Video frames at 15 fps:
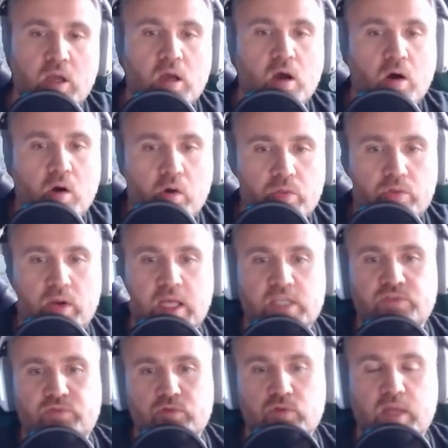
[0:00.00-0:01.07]
on the
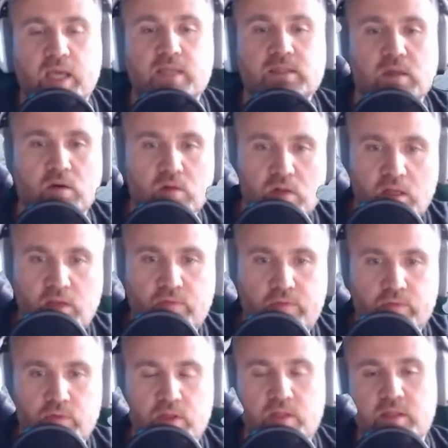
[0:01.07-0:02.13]
last few days only if
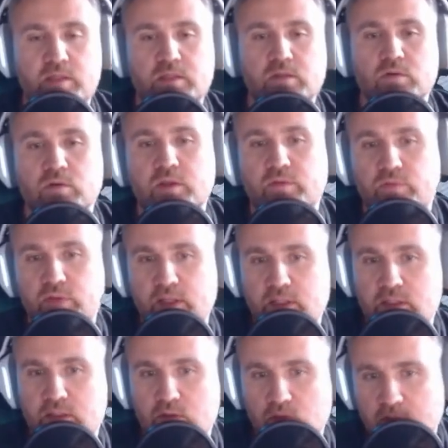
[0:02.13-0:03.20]
you need it. So if
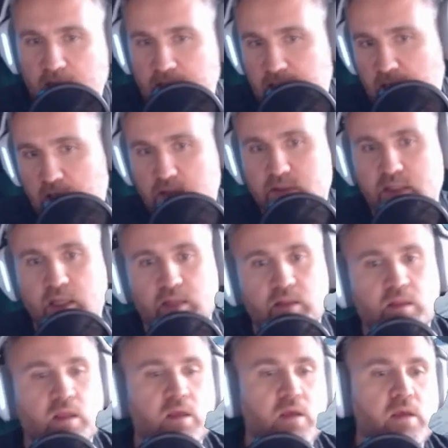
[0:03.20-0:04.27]
it's totally lost
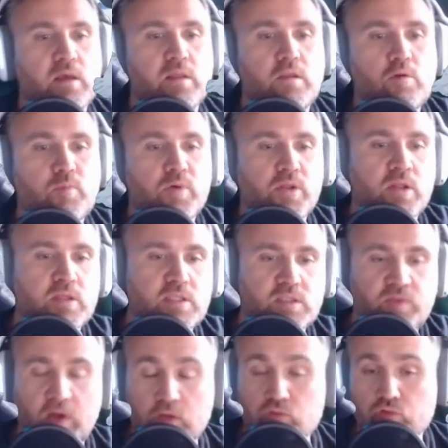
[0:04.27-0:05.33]
and the opponent is
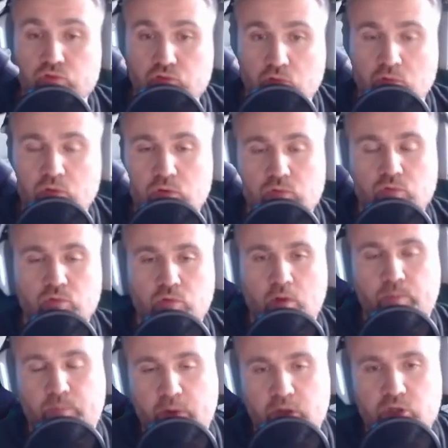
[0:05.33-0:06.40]
far too strong, you do
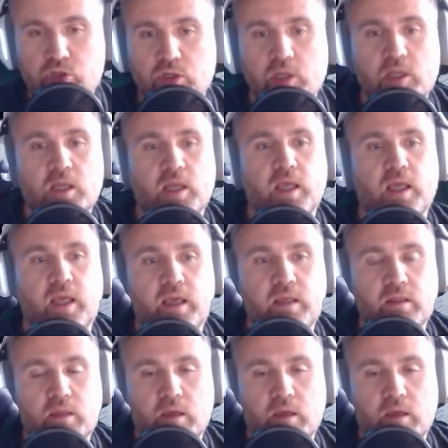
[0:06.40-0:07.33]
not push. And